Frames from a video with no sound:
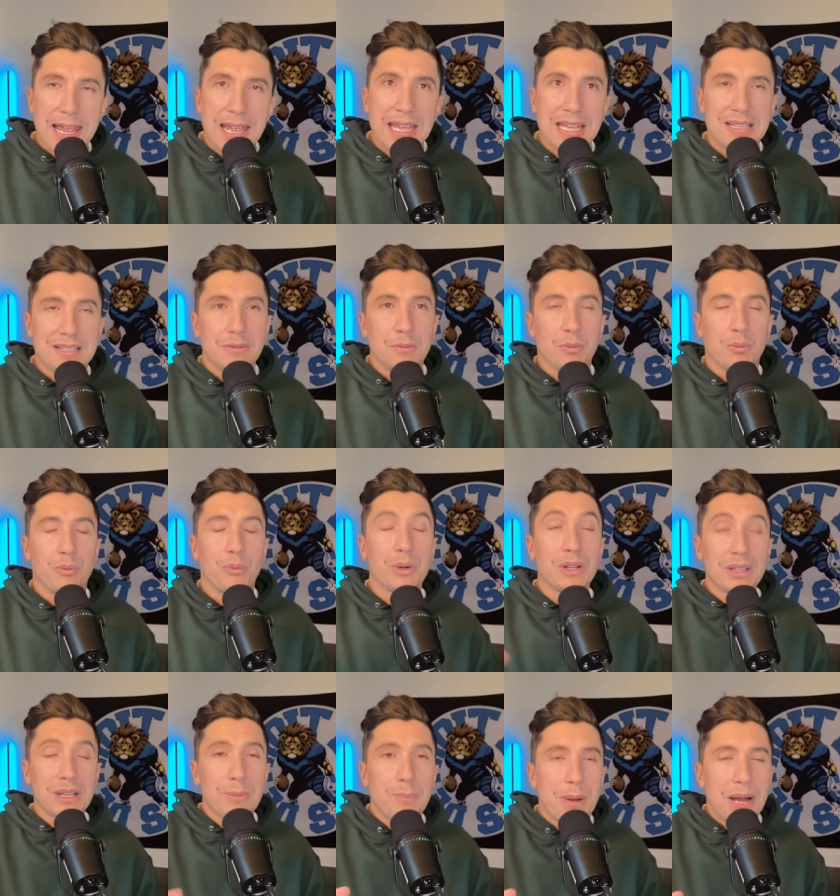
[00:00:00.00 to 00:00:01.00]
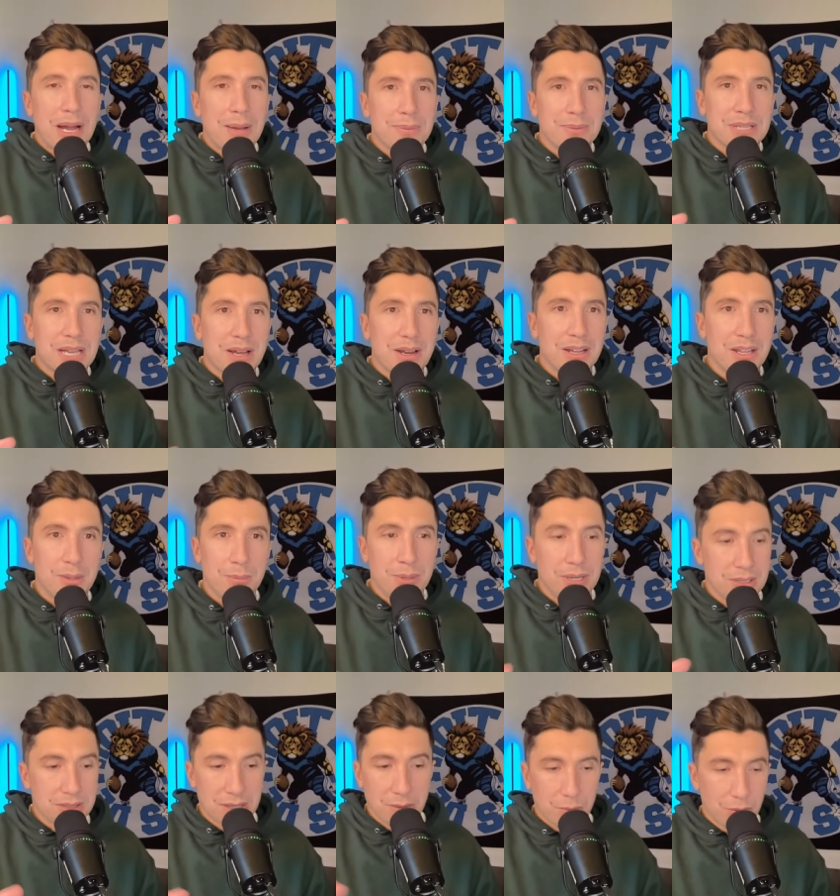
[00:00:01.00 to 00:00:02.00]
it really pops out at you
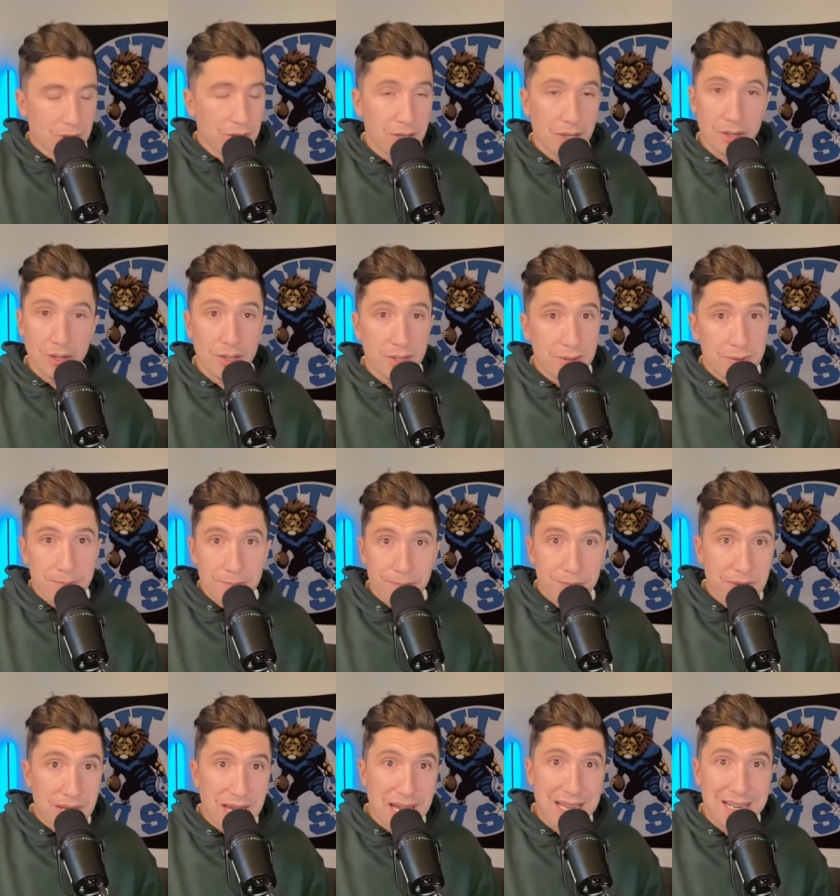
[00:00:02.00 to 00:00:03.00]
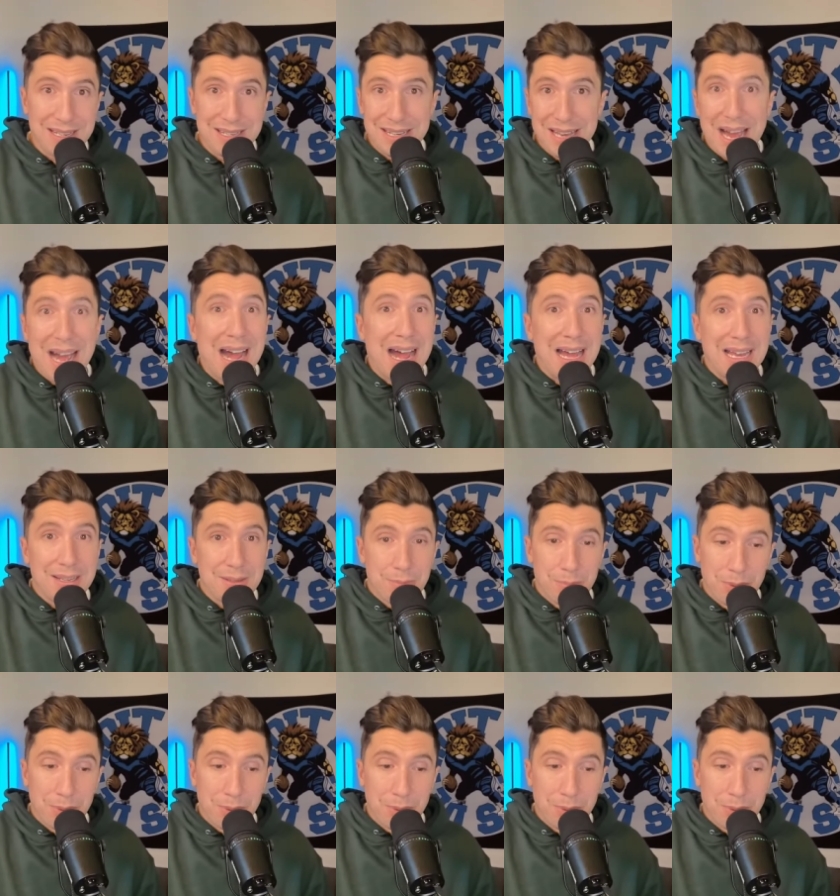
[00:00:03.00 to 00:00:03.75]
because they're really good at not.